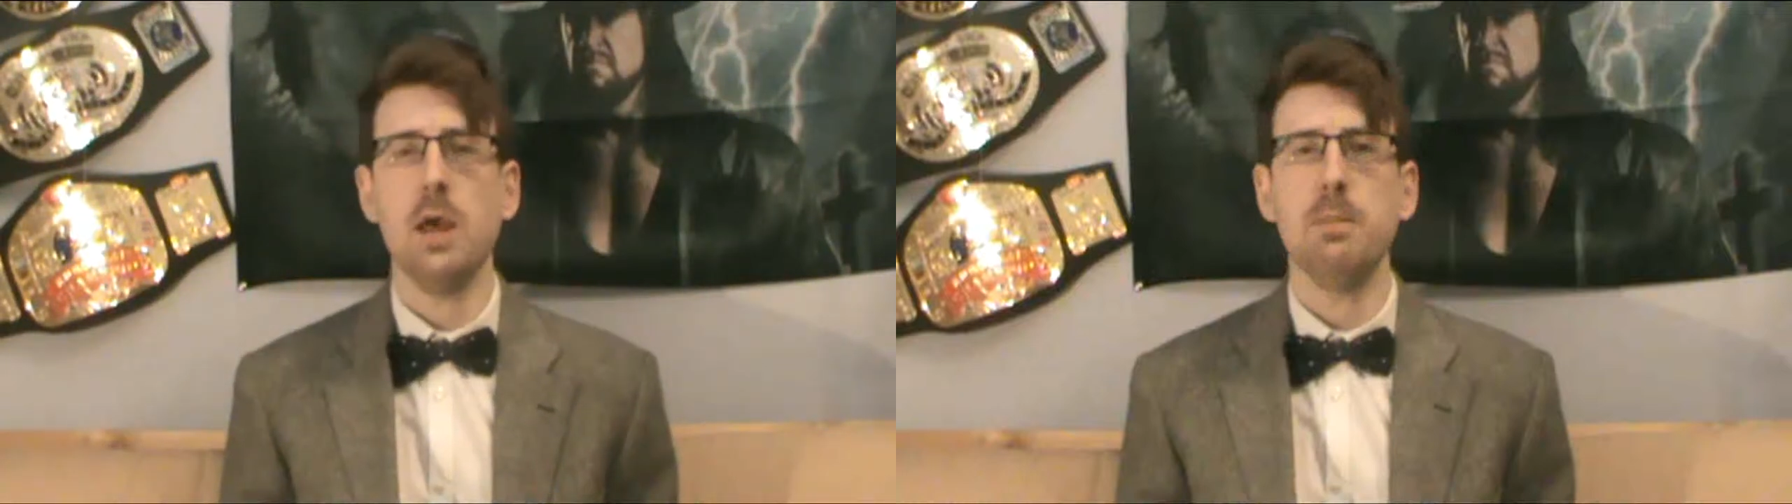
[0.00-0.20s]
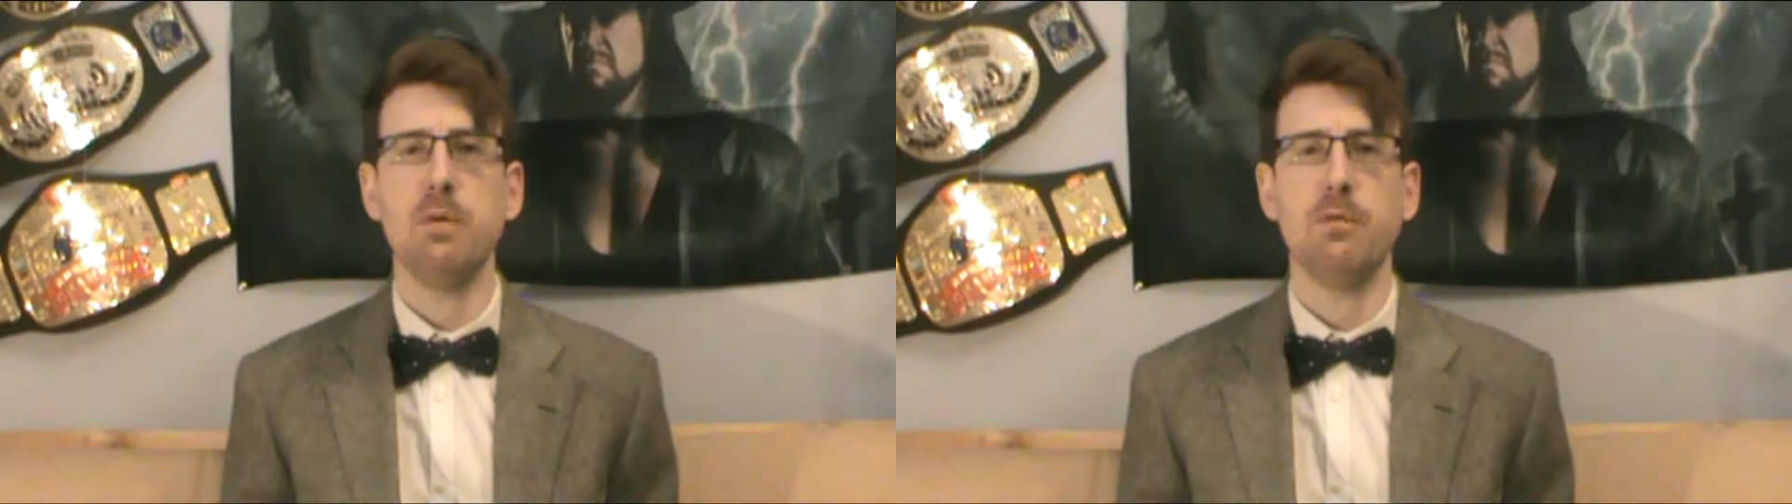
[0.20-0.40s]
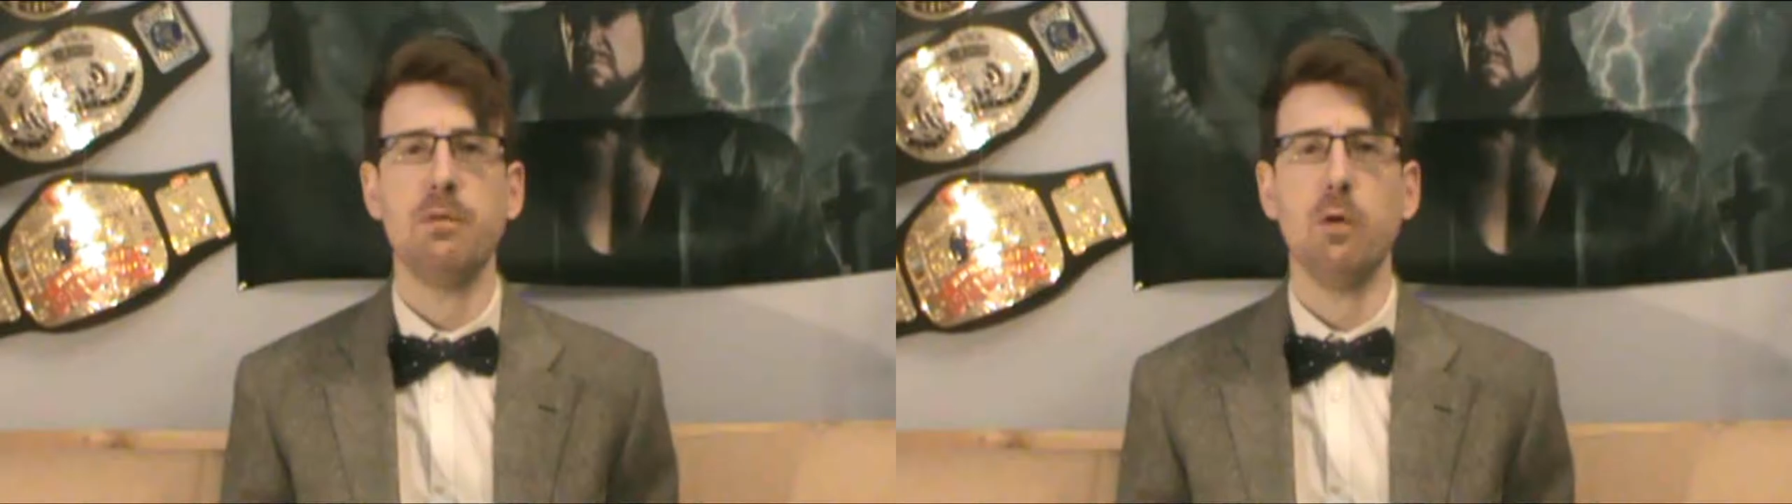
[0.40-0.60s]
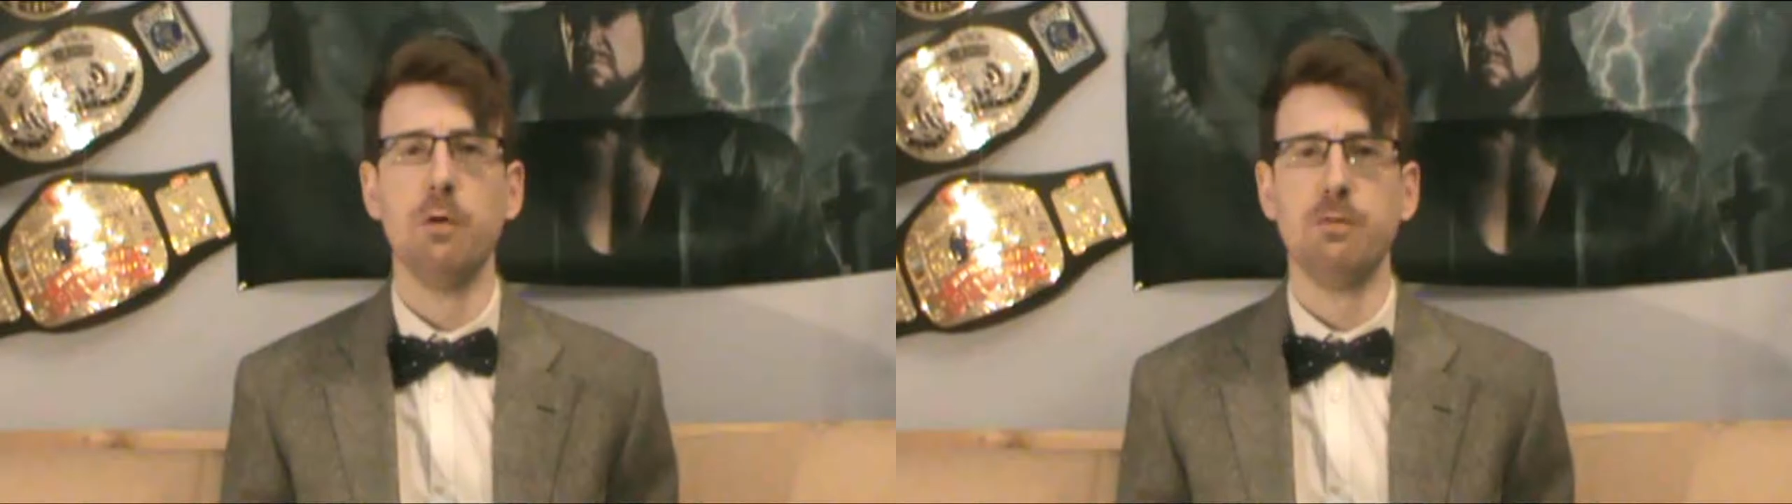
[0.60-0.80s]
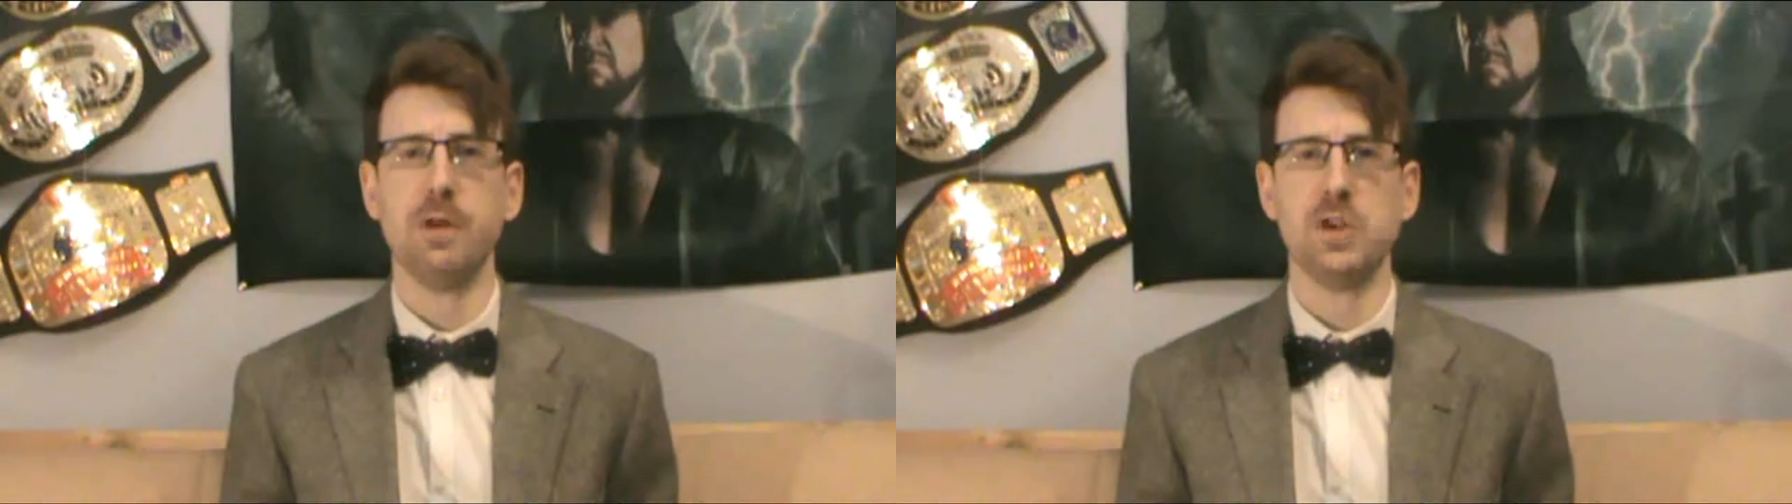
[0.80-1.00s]

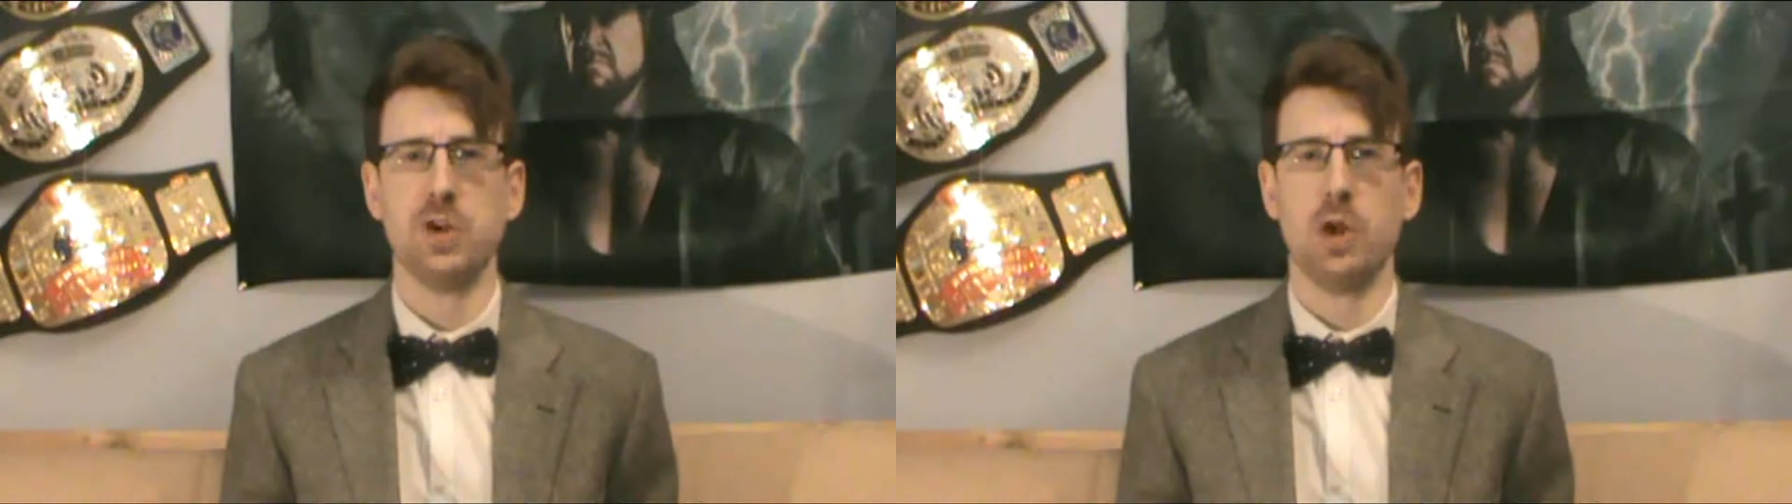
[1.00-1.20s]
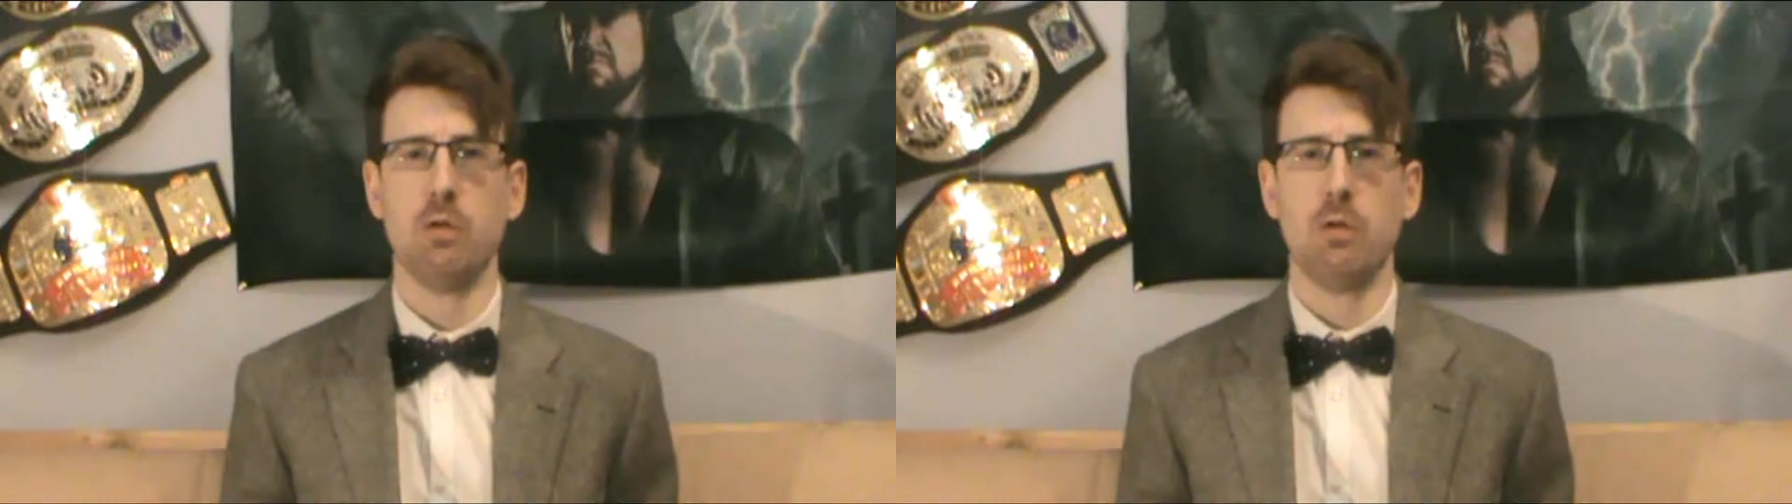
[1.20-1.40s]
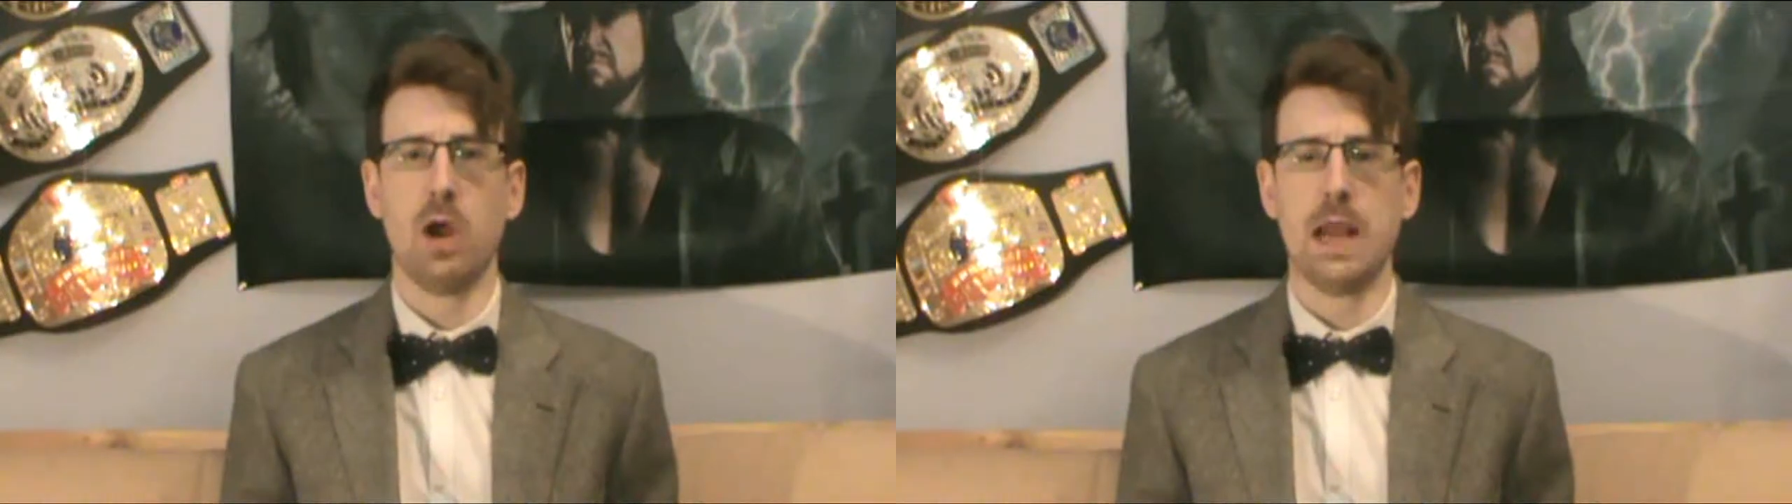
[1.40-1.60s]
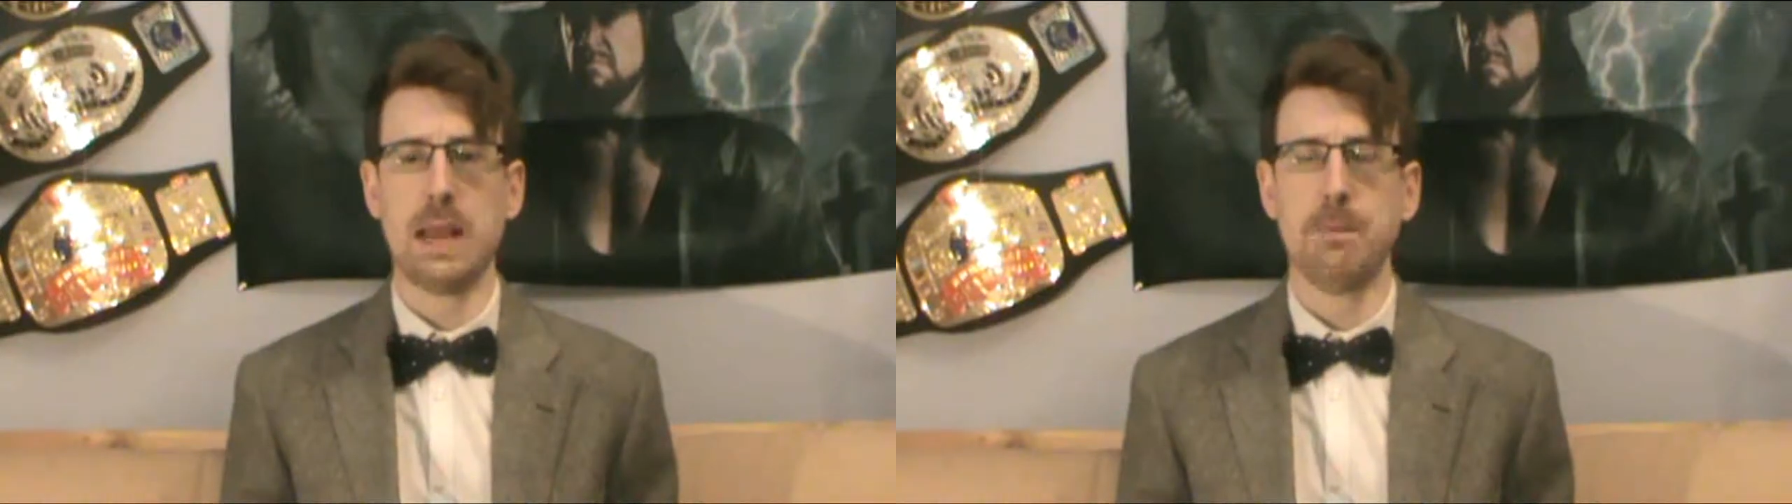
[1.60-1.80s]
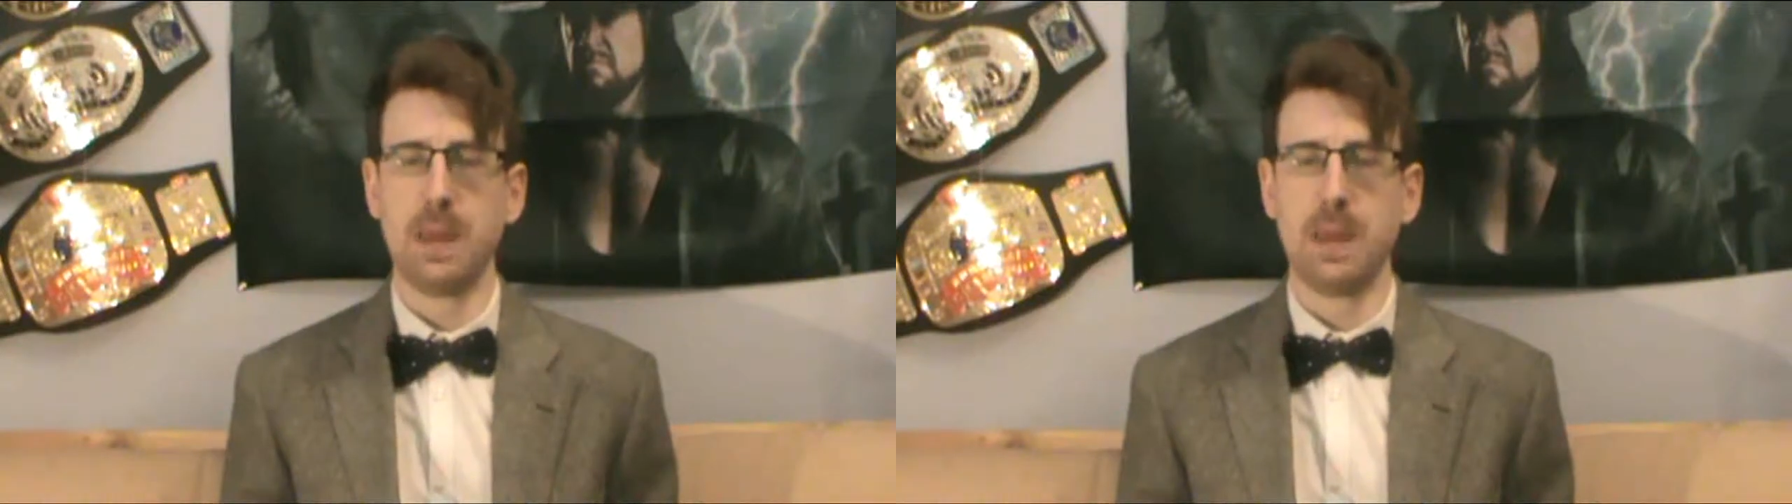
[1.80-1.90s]
before Fish and O'Reilly